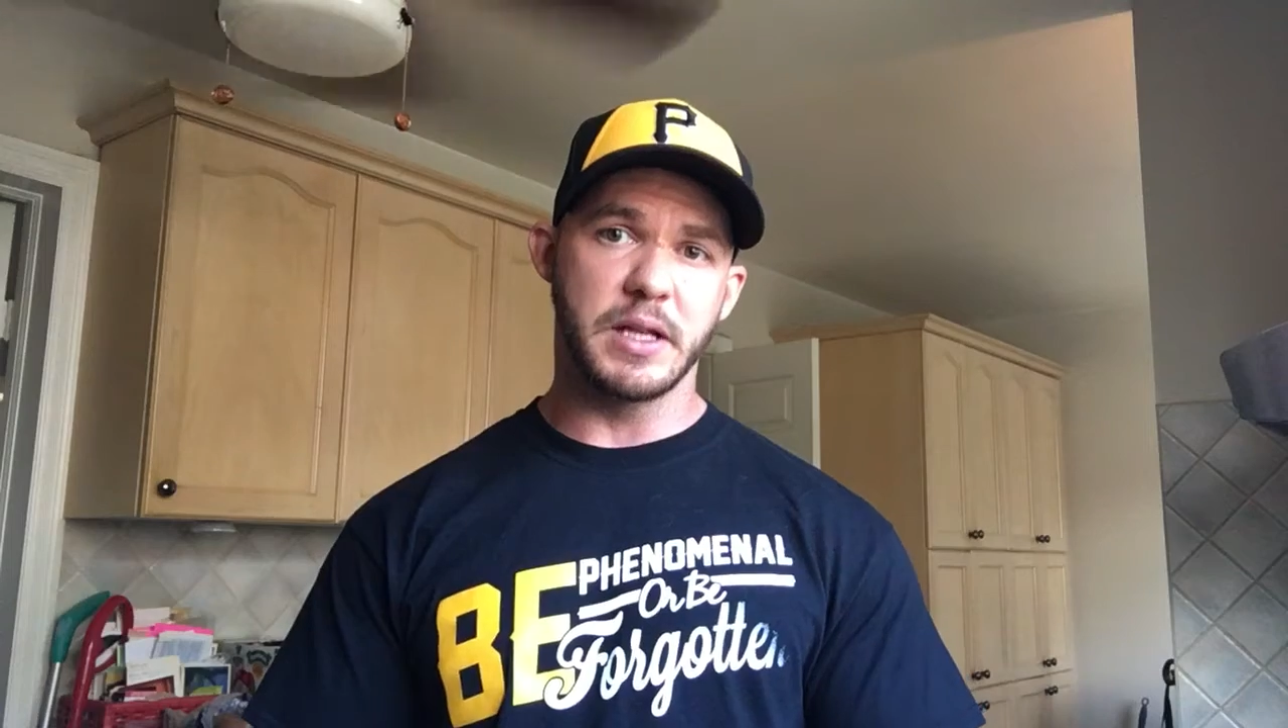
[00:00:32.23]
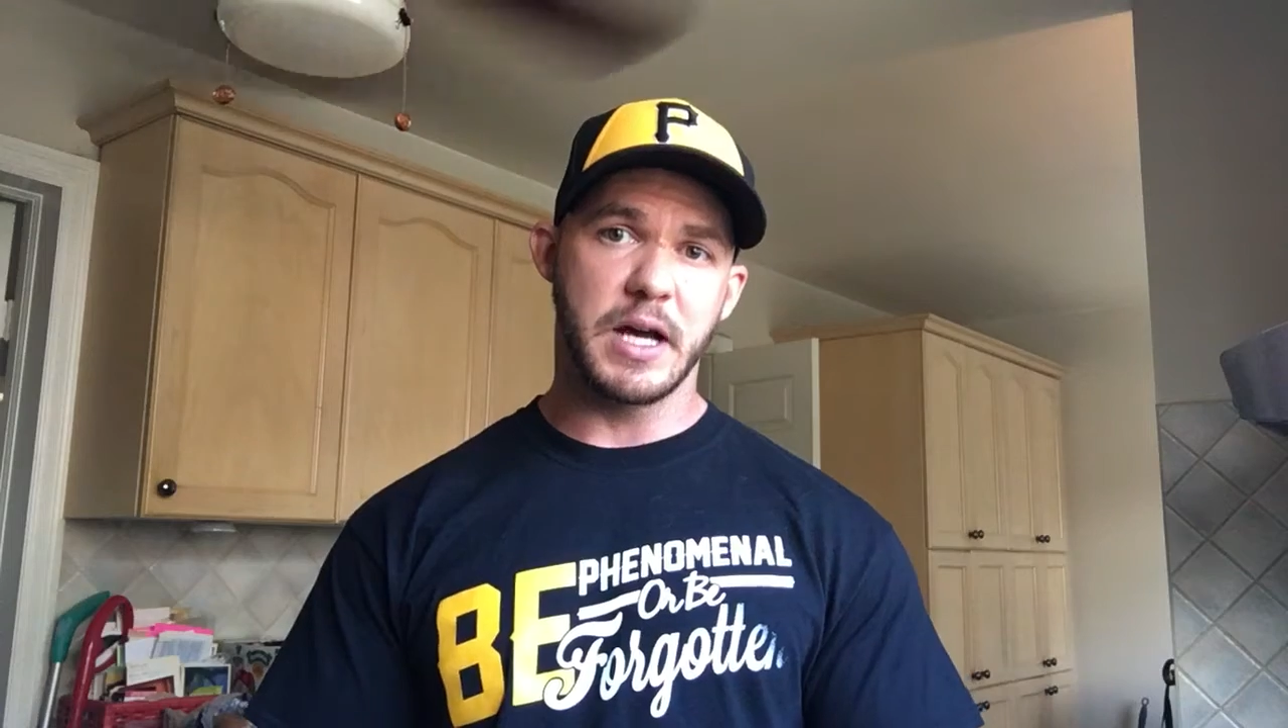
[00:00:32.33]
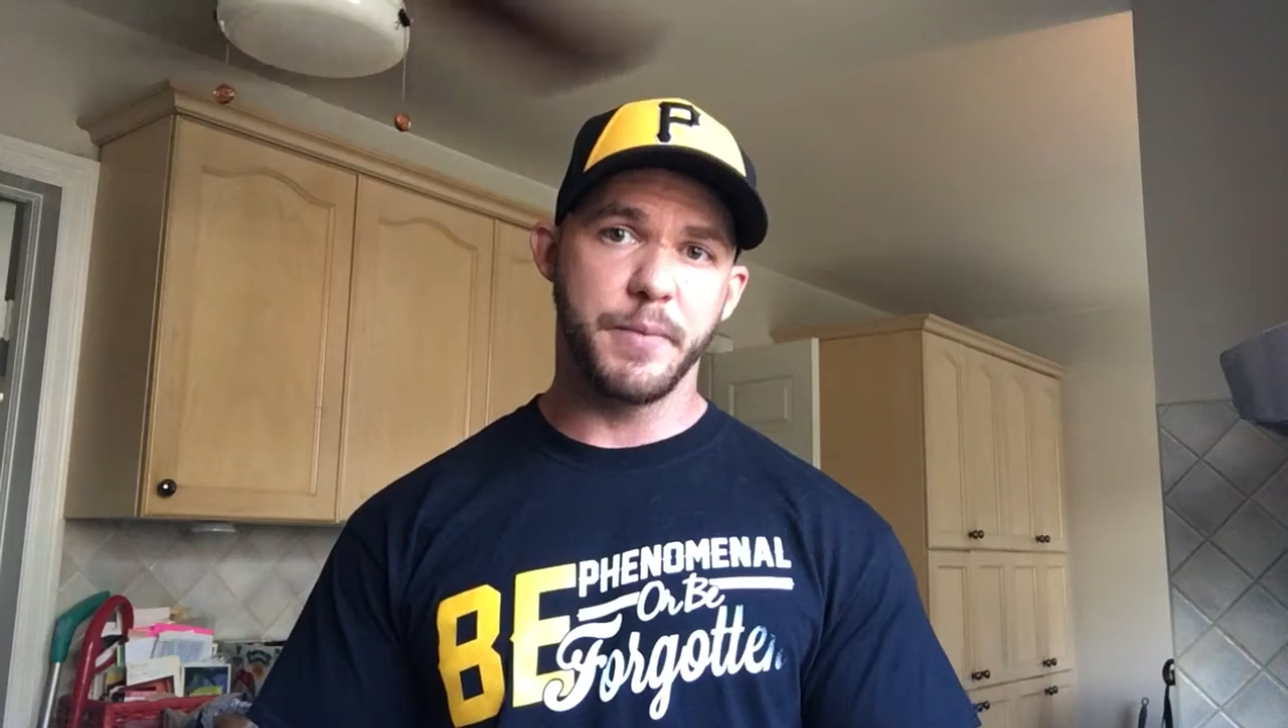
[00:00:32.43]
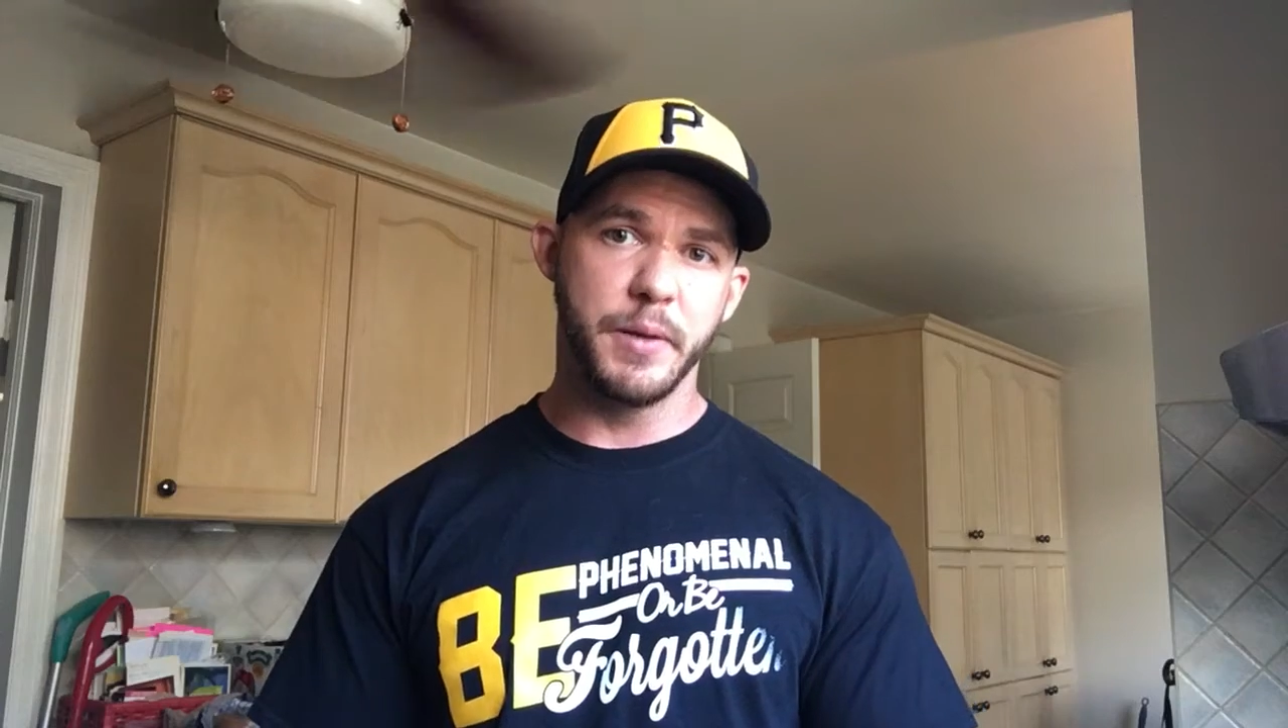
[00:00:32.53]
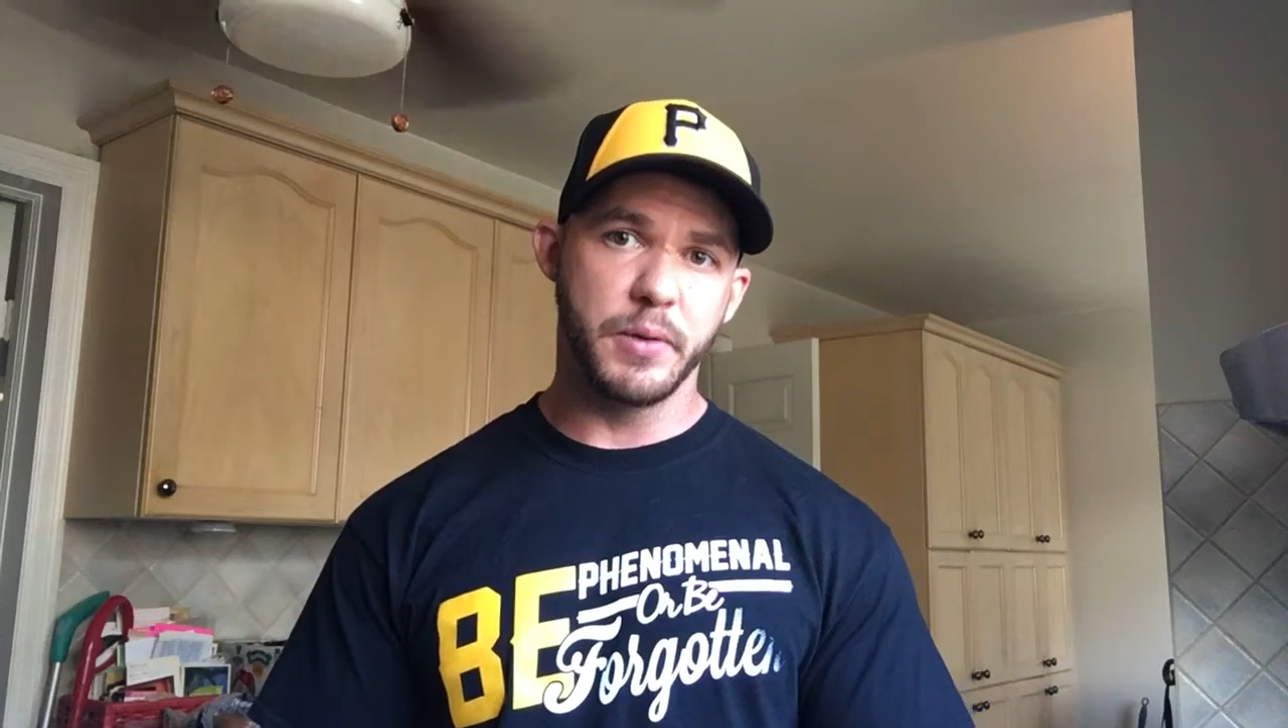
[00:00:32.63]
a
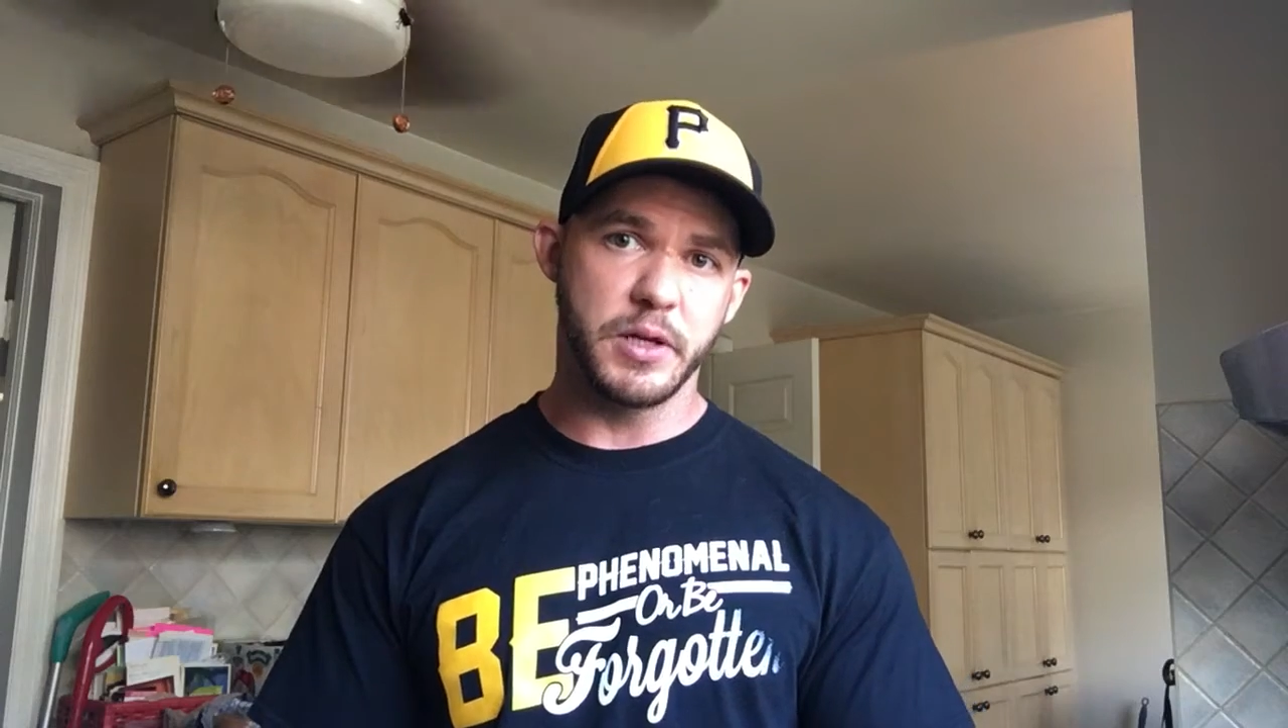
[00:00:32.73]
lot of people